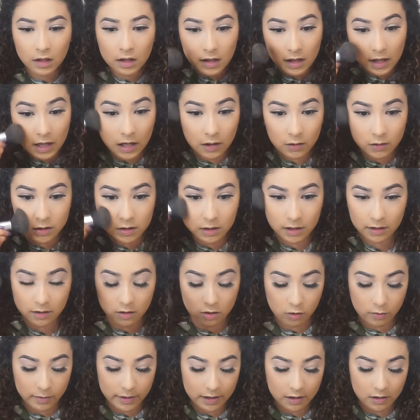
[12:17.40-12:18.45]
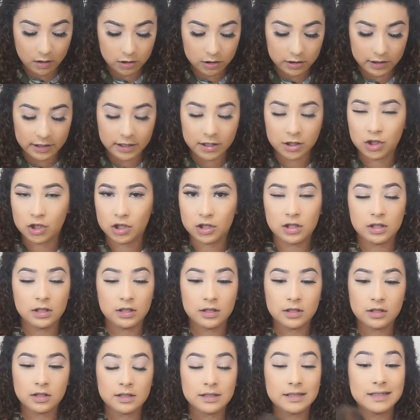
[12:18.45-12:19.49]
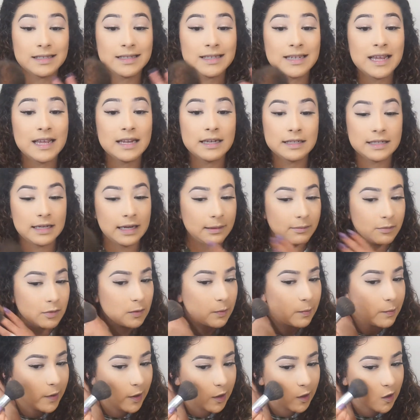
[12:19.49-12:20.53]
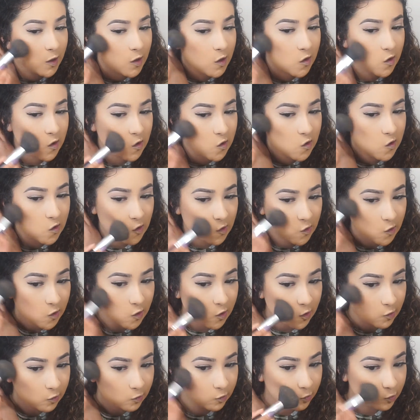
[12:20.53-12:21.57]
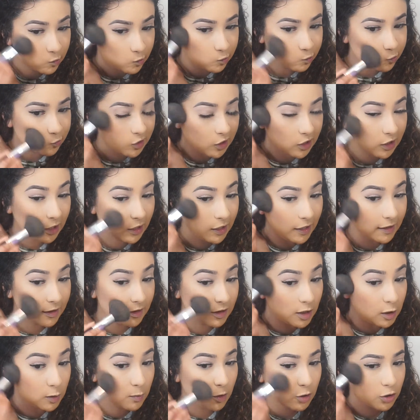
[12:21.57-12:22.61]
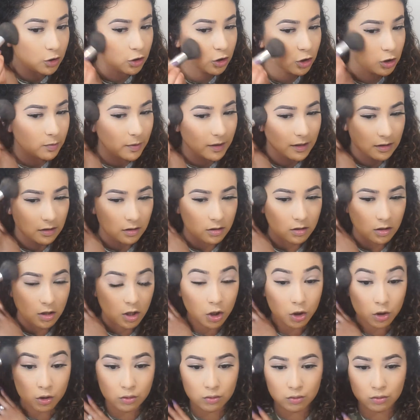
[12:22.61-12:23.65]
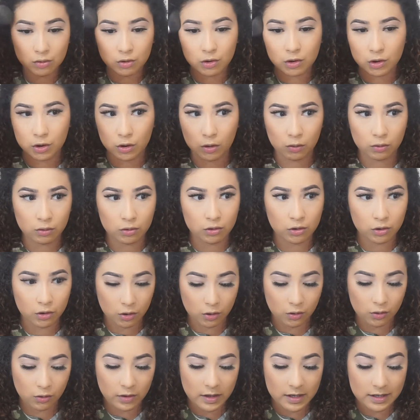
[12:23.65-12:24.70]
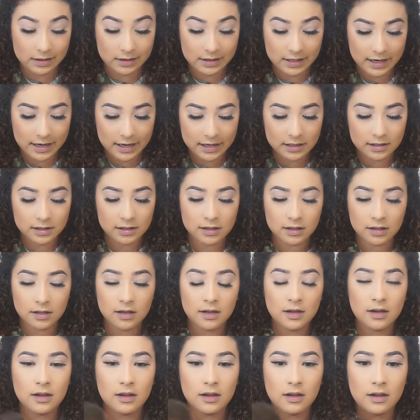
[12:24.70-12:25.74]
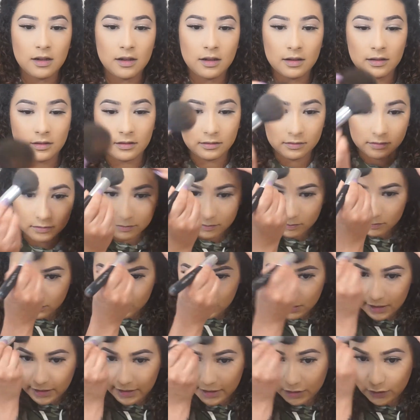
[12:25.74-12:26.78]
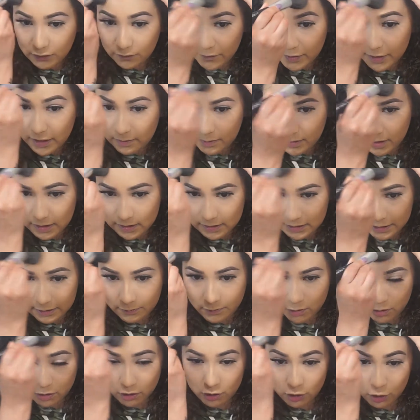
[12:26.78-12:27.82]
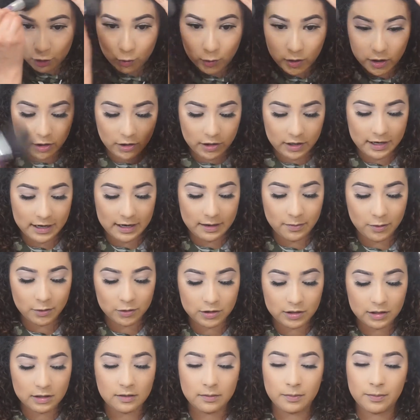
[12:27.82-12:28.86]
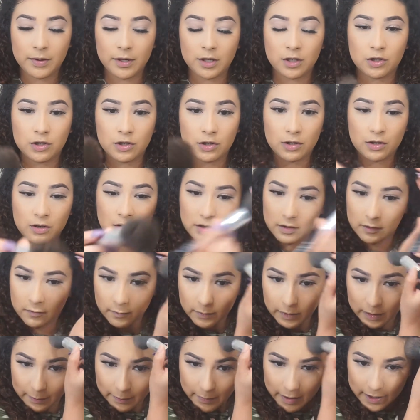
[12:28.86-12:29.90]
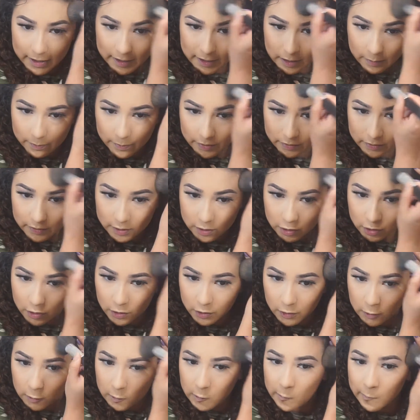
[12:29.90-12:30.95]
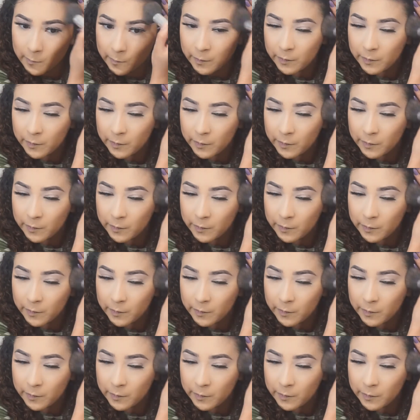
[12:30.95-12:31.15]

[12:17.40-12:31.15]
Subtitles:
I was like, oh my gosh, like it just looks 10 times better. And I like this bronzer just because it's not so intense. And it's funny because I was on Twitter and I had posted a picture of my makeup, and this girl